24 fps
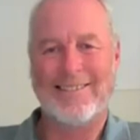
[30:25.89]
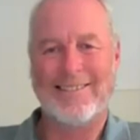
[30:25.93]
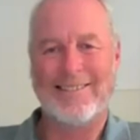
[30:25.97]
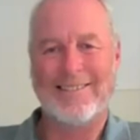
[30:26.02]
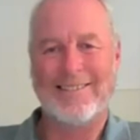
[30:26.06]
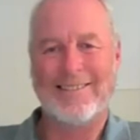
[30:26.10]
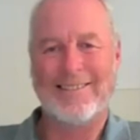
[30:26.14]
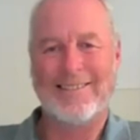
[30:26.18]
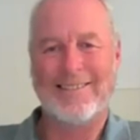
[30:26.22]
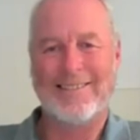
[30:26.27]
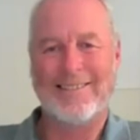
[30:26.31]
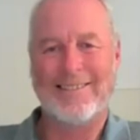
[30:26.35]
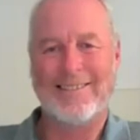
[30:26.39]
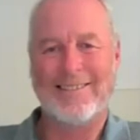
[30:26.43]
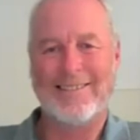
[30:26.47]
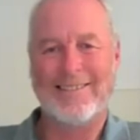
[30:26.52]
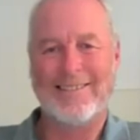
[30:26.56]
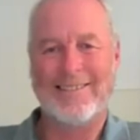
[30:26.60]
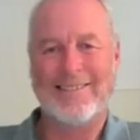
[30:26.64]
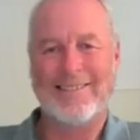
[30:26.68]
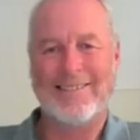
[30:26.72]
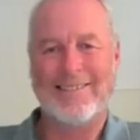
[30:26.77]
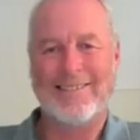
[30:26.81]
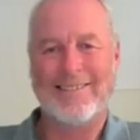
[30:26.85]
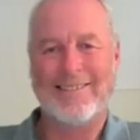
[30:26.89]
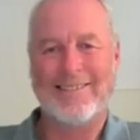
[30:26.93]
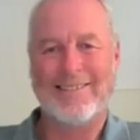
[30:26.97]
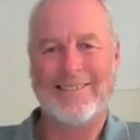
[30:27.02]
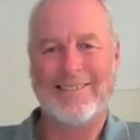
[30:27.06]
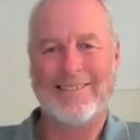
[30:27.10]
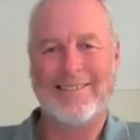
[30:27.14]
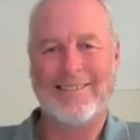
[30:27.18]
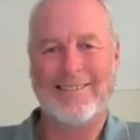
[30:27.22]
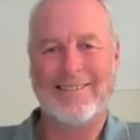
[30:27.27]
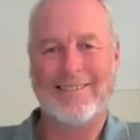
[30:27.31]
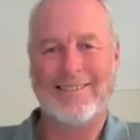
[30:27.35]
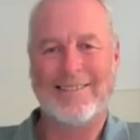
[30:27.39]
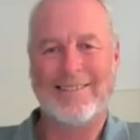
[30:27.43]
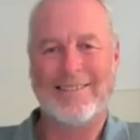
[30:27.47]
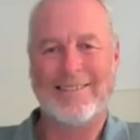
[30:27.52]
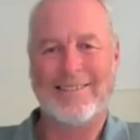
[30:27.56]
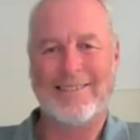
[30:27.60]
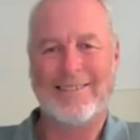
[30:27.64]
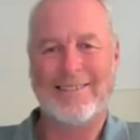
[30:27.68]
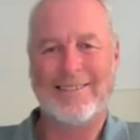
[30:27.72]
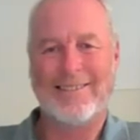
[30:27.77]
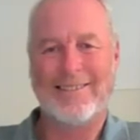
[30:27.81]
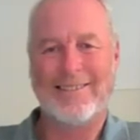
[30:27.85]

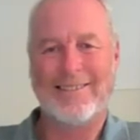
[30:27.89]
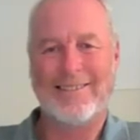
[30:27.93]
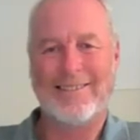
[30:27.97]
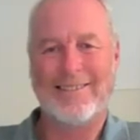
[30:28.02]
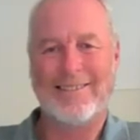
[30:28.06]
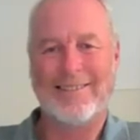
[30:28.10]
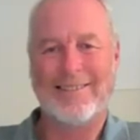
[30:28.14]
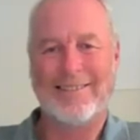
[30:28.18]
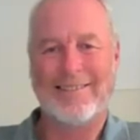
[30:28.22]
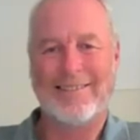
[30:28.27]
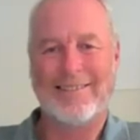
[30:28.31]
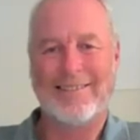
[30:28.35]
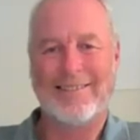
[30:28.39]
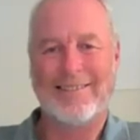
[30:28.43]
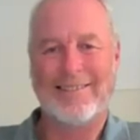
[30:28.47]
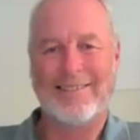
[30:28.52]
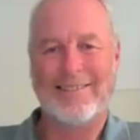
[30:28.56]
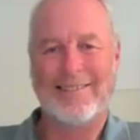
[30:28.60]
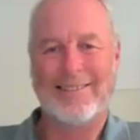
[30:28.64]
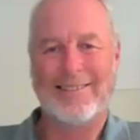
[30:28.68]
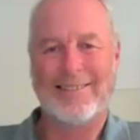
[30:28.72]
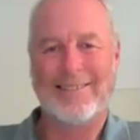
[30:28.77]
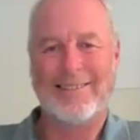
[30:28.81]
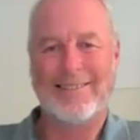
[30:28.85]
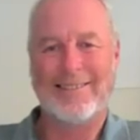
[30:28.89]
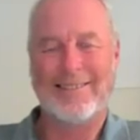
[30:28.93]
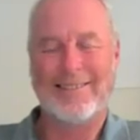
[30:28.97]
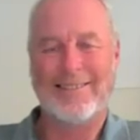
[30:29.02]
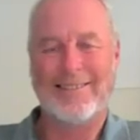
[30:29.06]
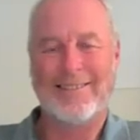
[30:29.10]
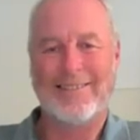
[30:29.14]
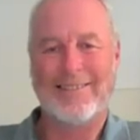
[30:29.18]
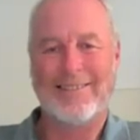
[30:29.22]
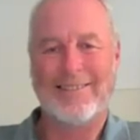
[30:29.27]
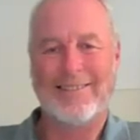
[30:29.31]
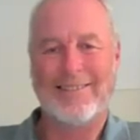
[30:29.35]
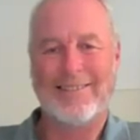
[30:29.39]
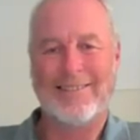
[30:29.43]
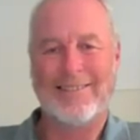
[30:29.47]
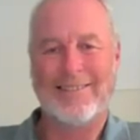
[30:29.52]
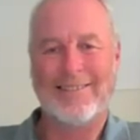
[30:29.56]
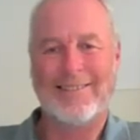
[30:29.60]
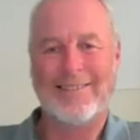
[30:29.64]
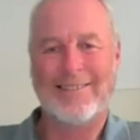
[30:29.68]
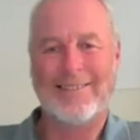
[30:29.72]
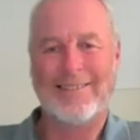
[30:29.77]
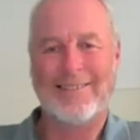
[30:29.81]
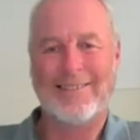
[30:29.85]

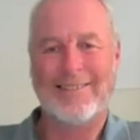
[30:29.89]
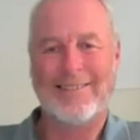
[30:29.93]
The person shown says nothing.